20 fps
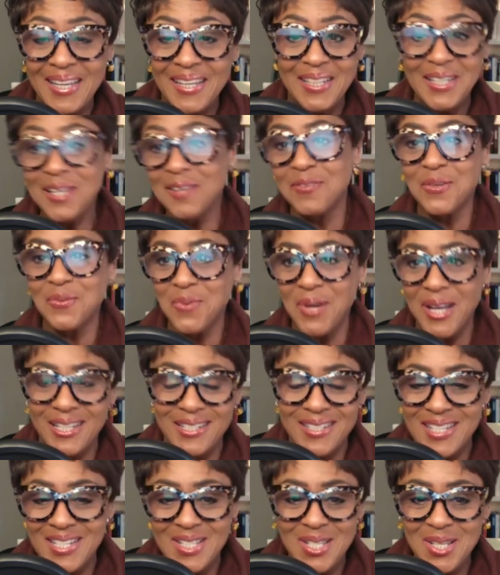even
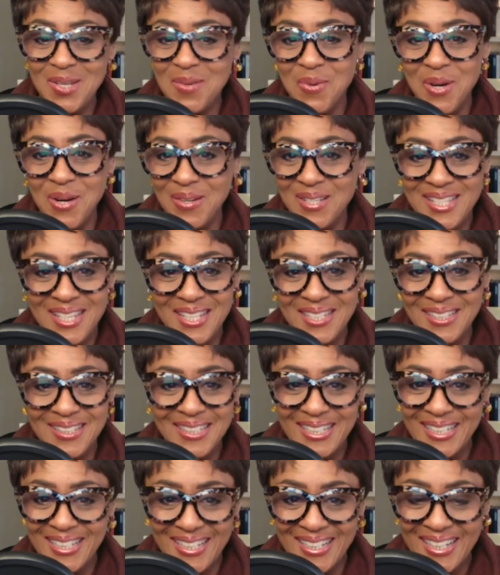wait to see where it's going to
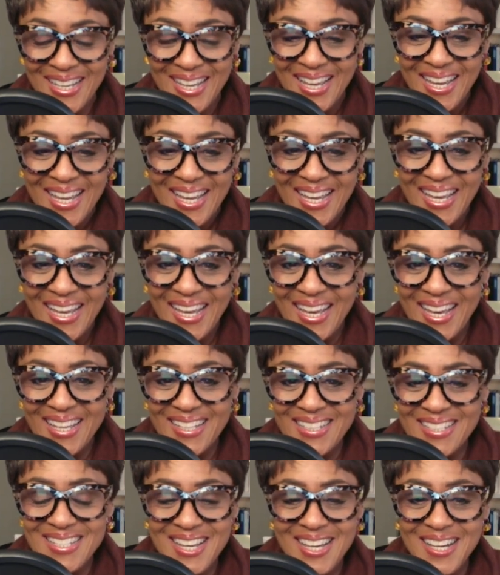lead,
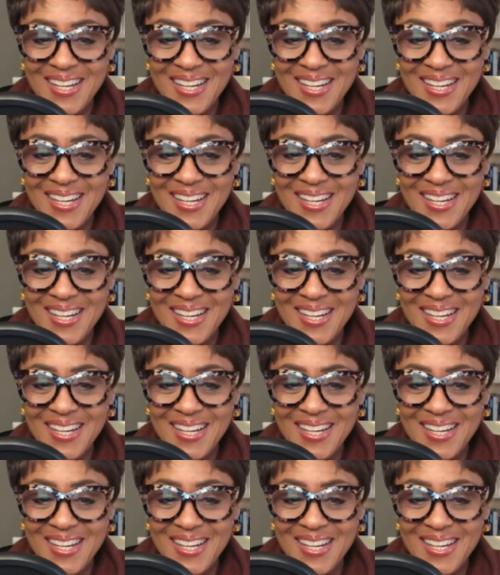and